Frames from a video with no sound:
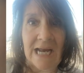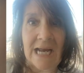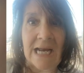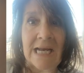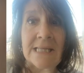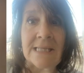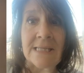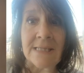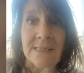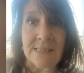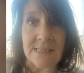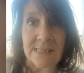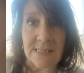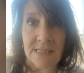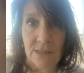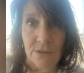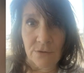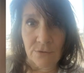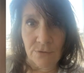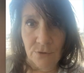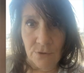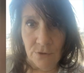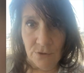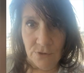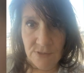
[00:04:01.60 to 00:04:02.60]
and then
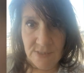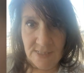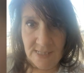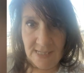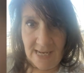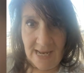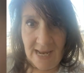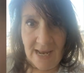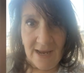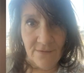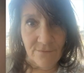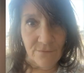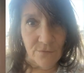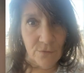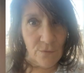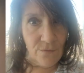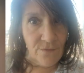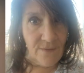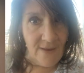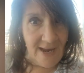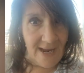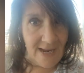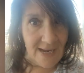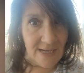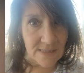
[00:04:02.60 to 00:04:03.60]
skilled nursing after
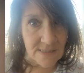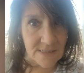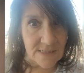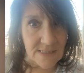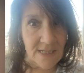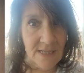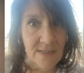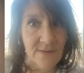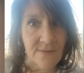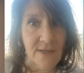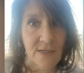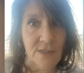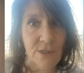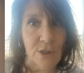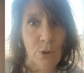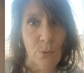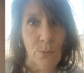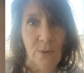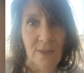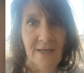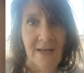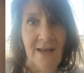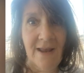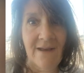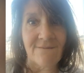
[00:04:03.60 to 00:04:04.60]
that. And then you
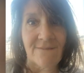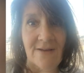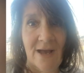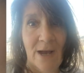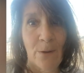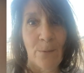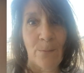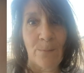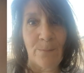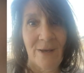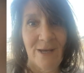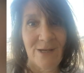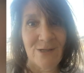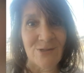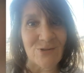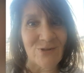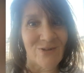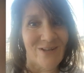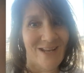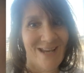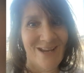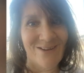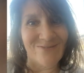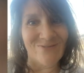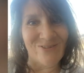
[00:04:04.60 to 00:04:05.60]
can have
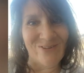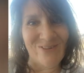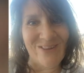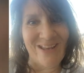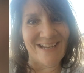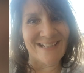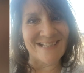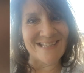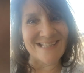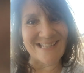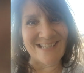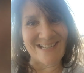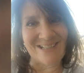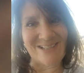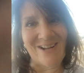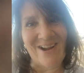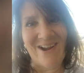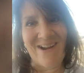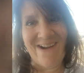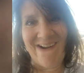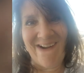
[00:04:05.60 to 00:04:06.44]
outpatient after that. So